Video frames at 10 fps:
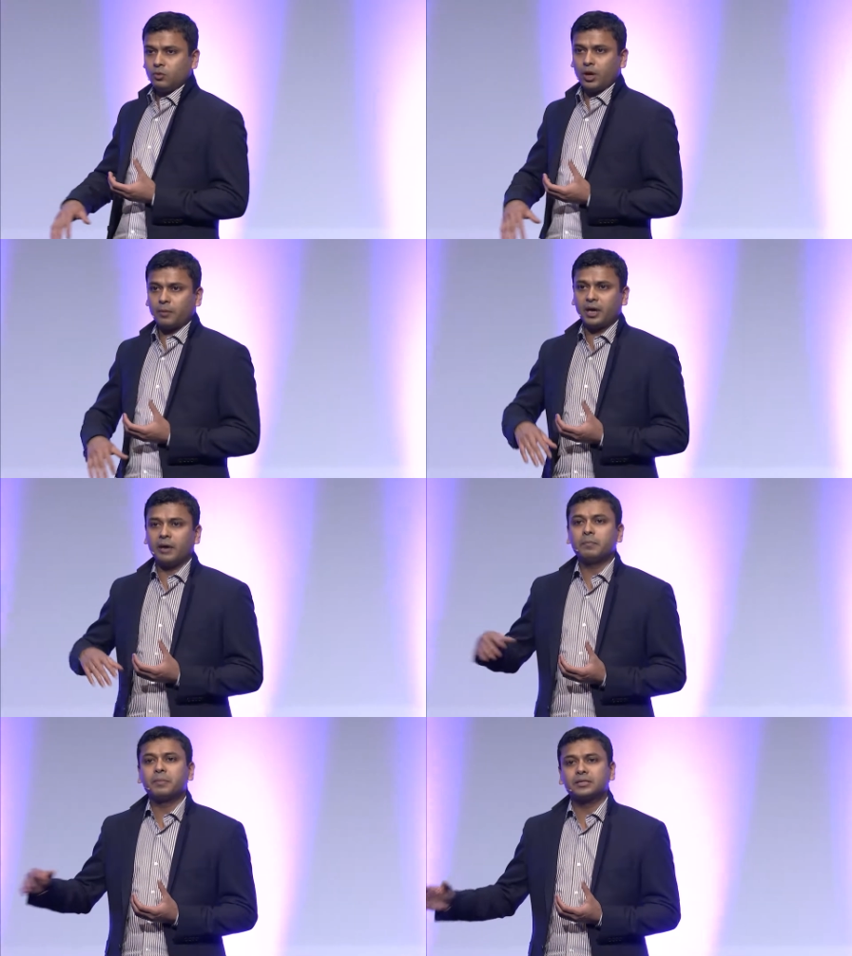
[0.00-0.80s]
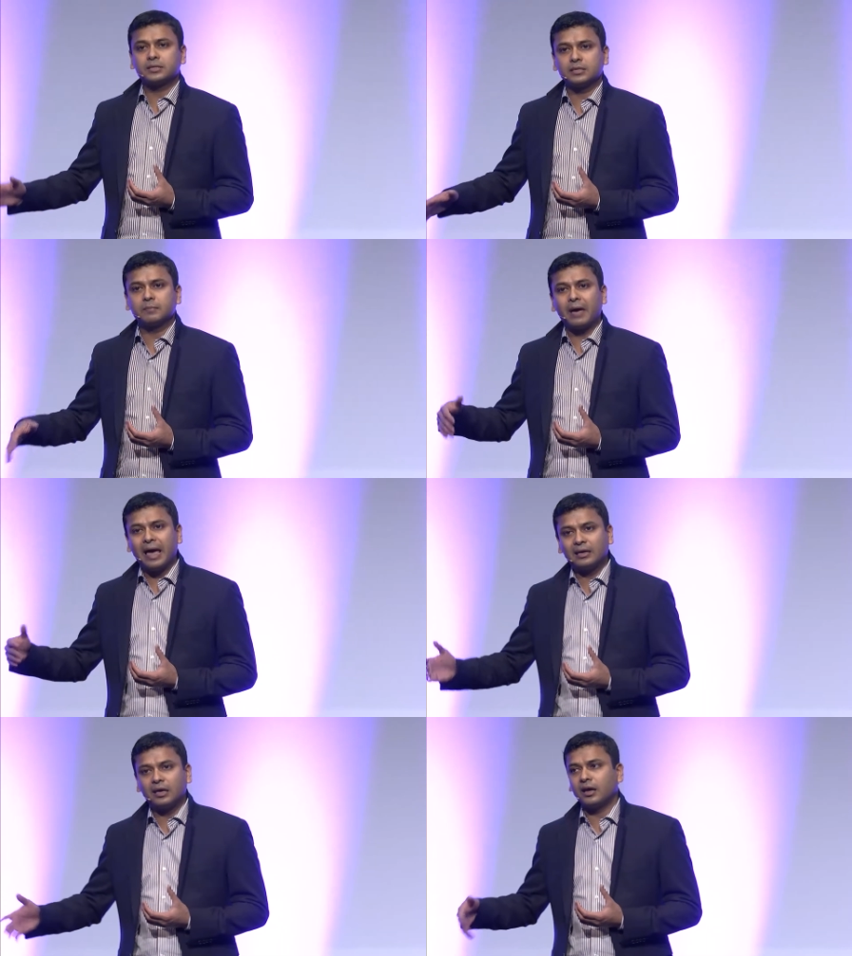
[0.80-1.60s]
We have a heavy presence in
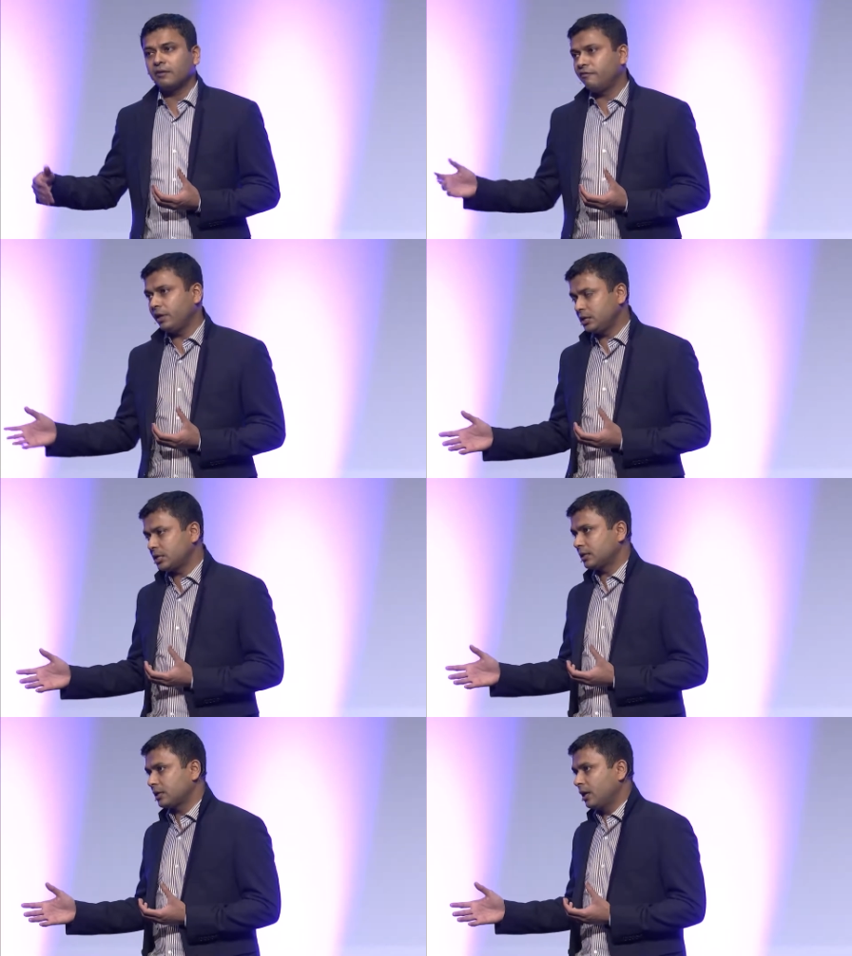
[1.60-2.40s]
banking and fintech.